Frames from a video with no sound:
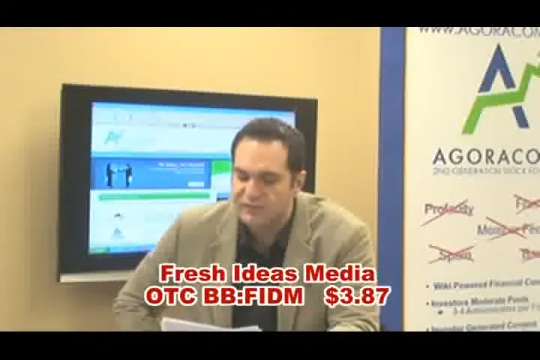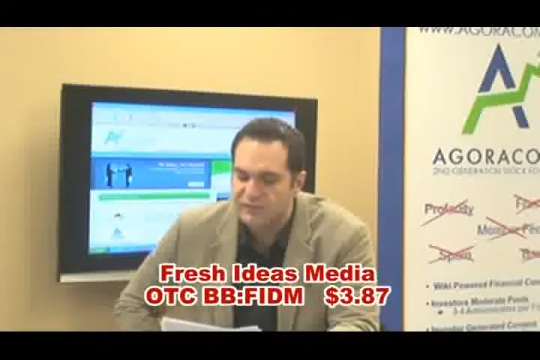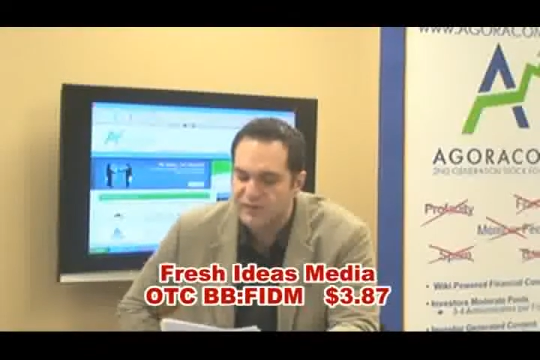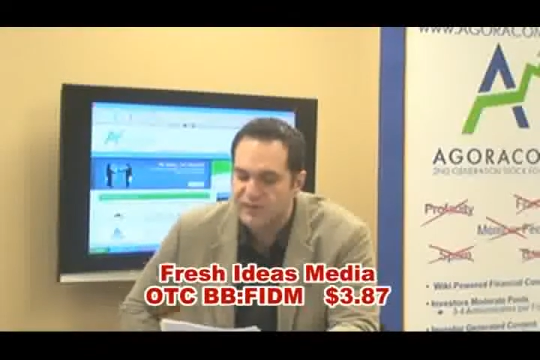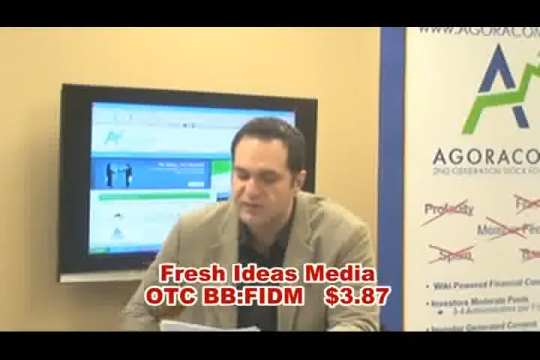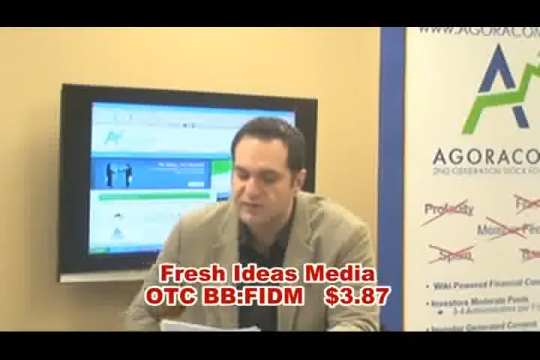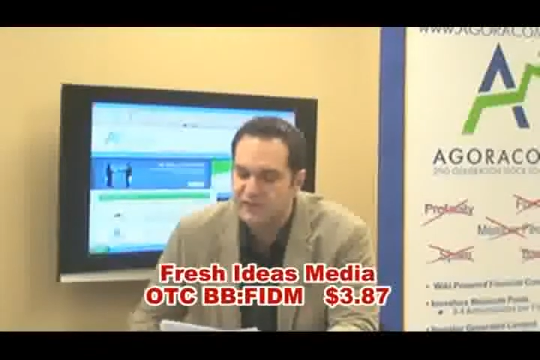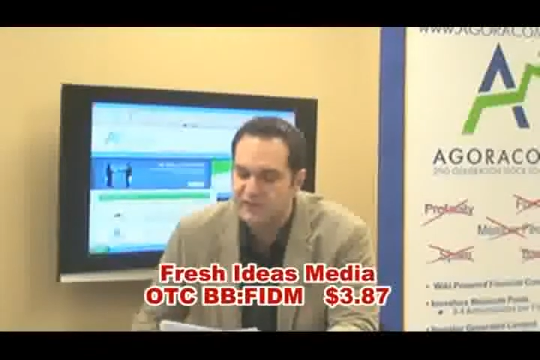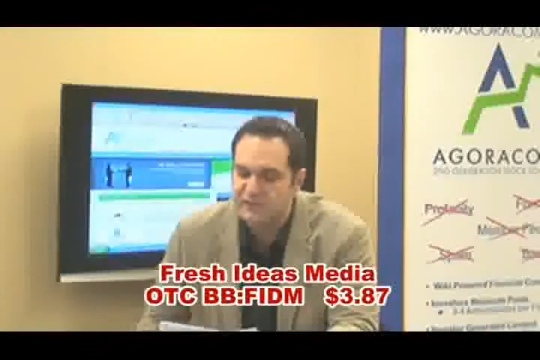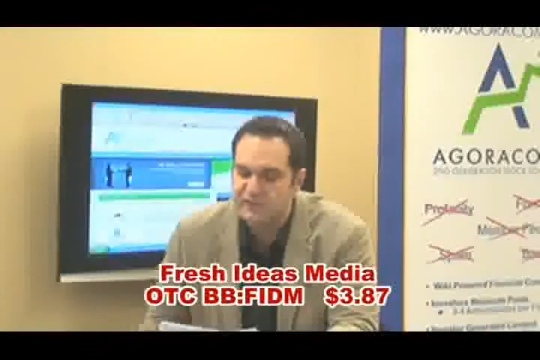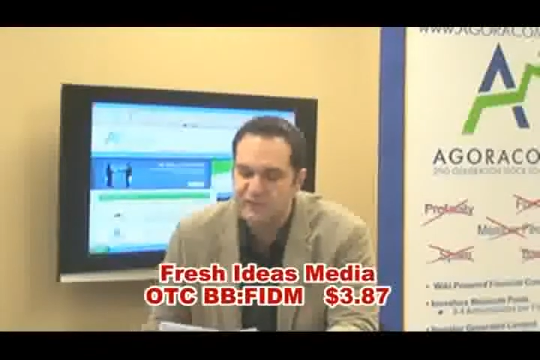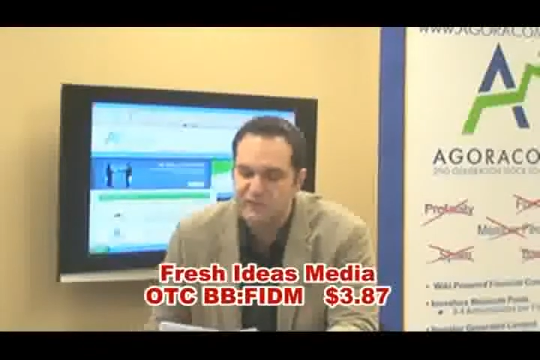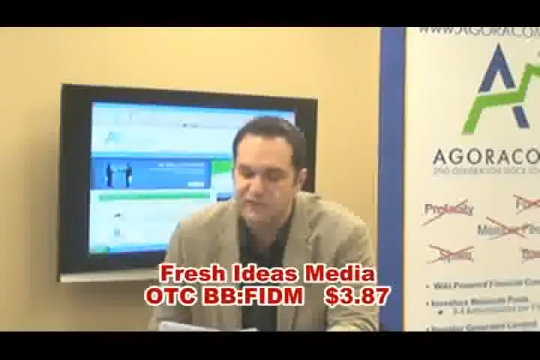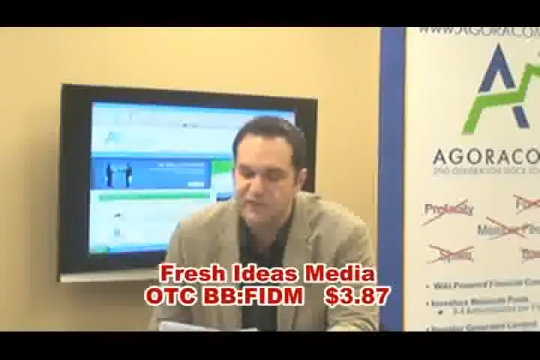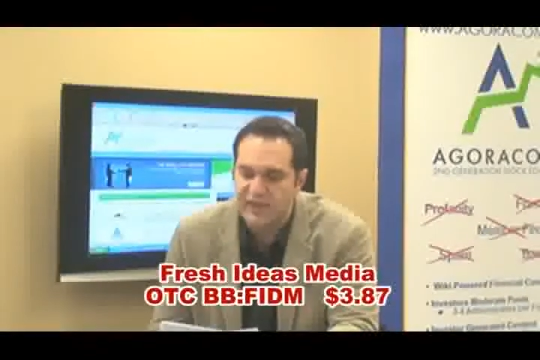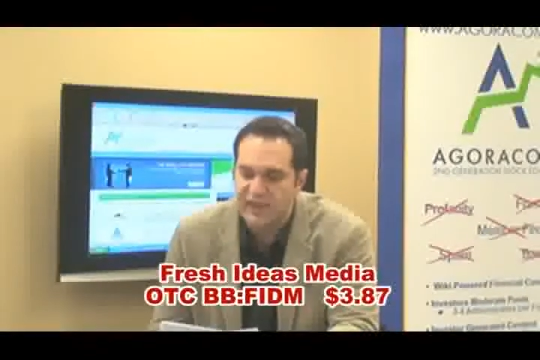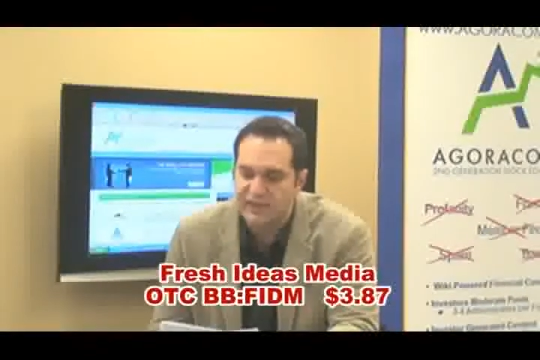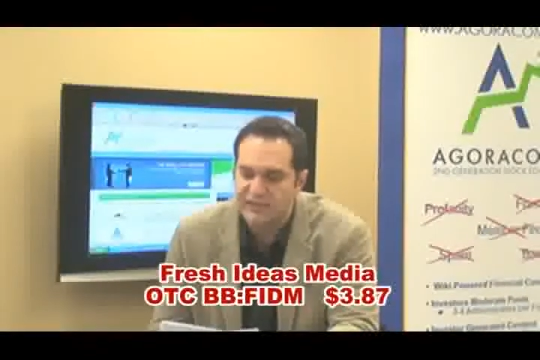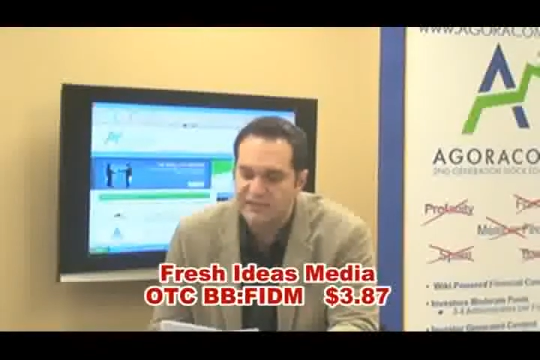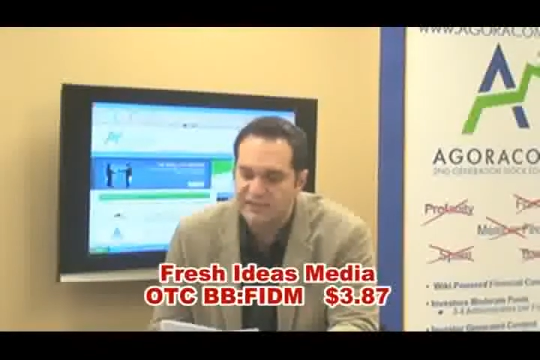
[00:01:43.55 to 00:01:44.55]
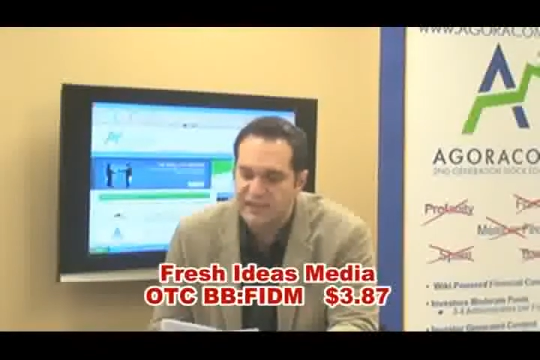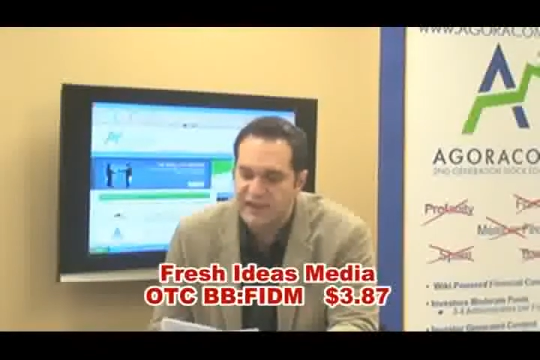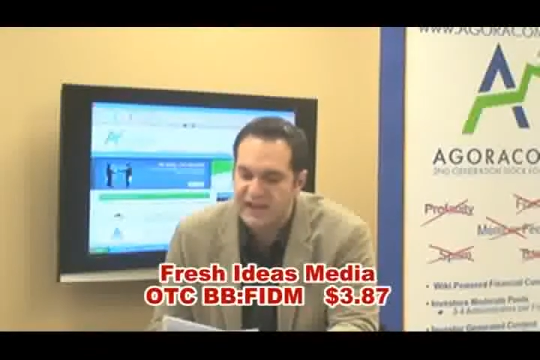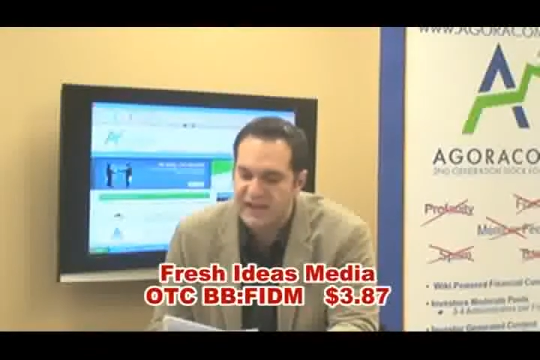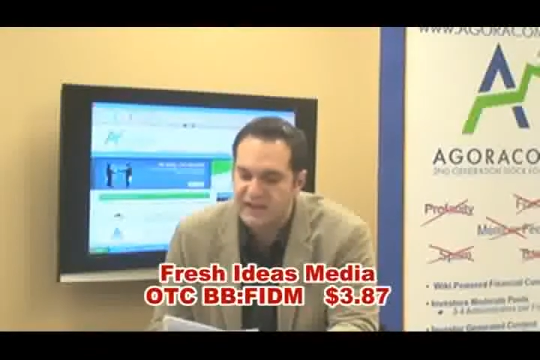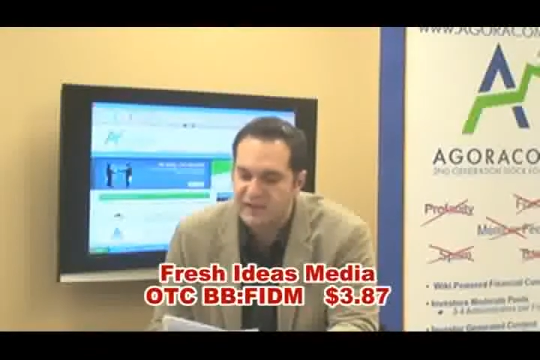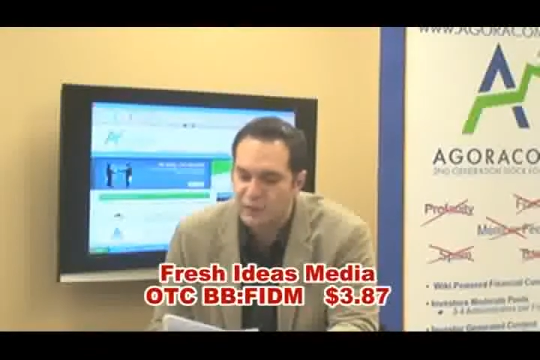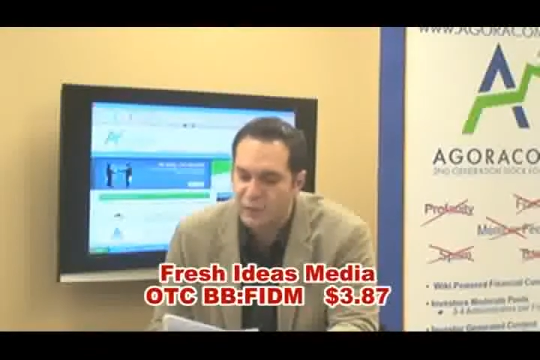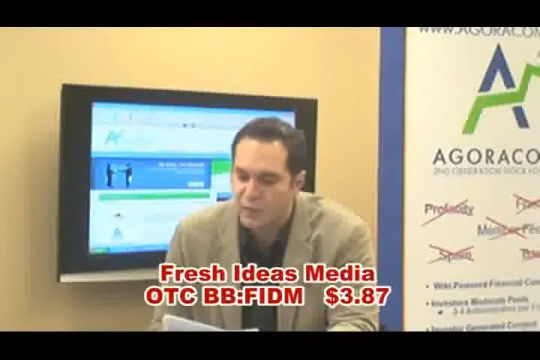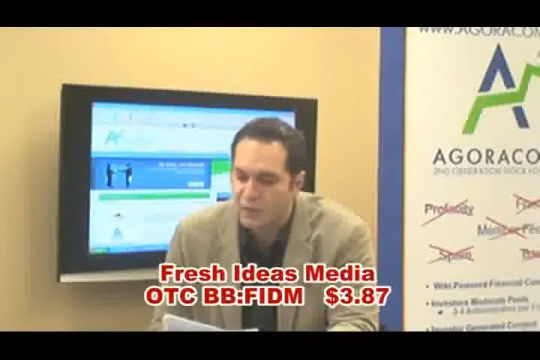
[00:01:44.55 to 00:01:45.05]
in
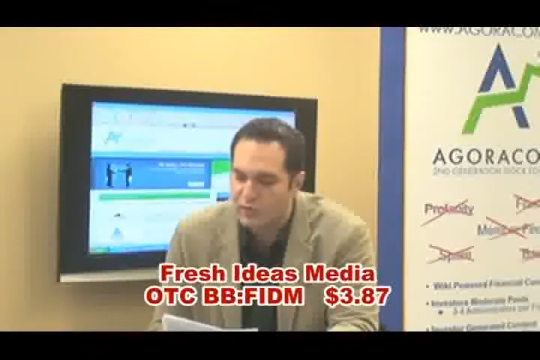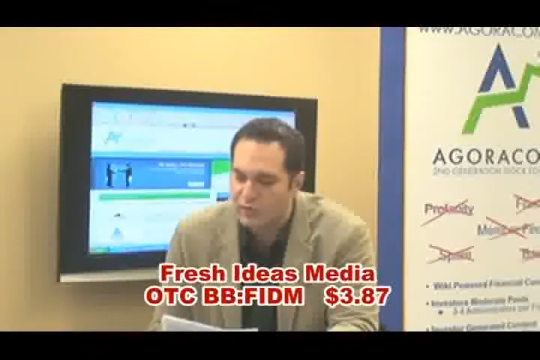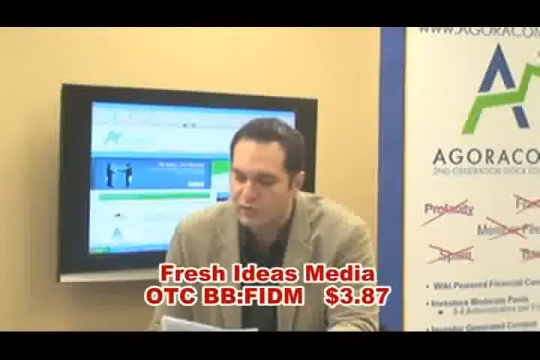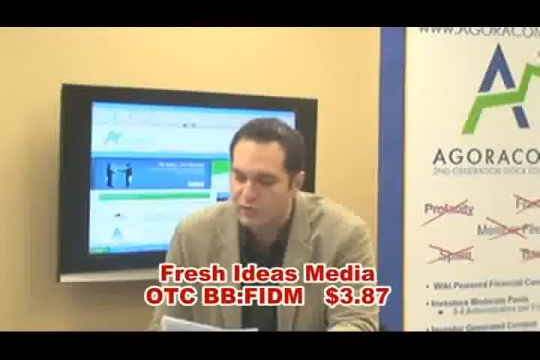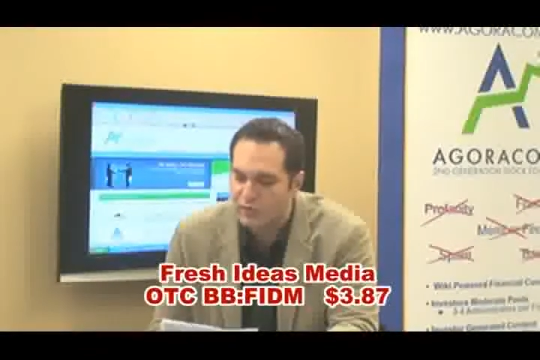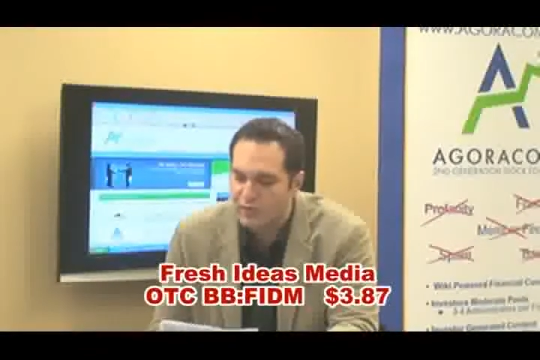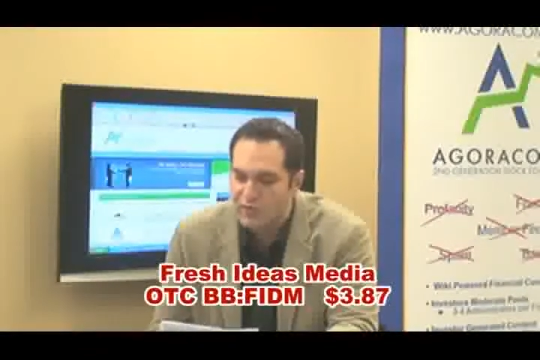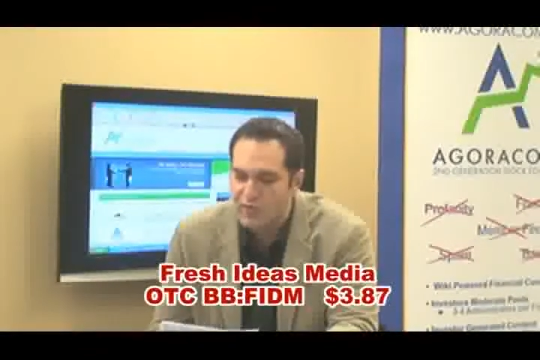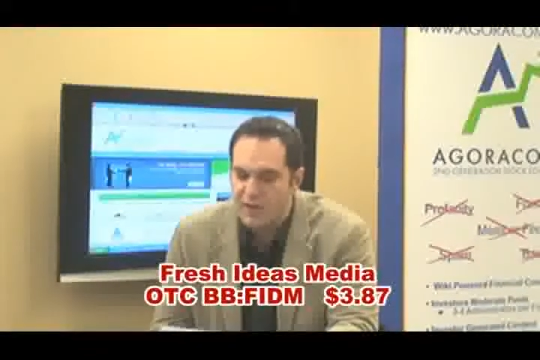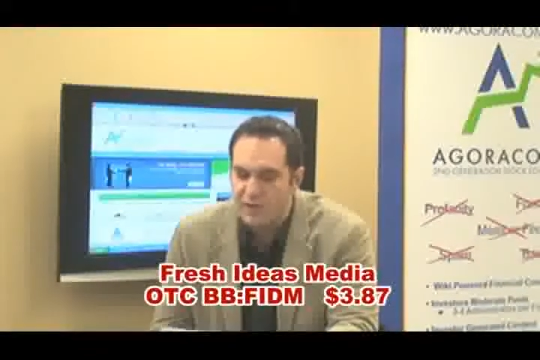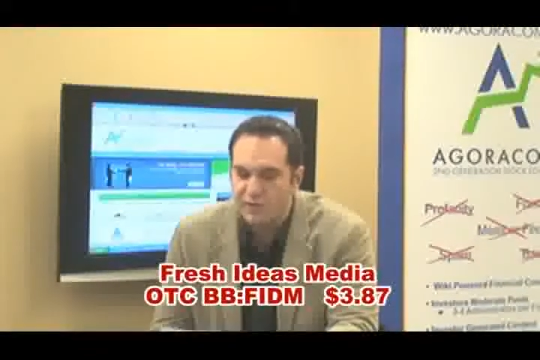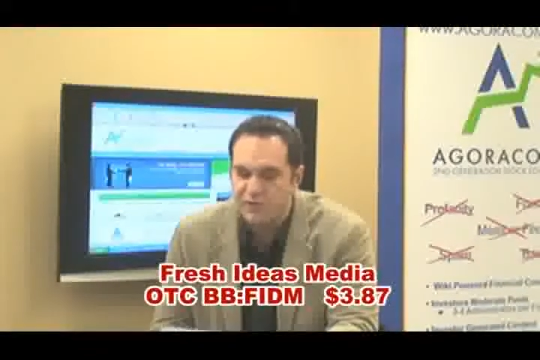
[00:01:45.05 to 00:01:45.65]
2008 quarter,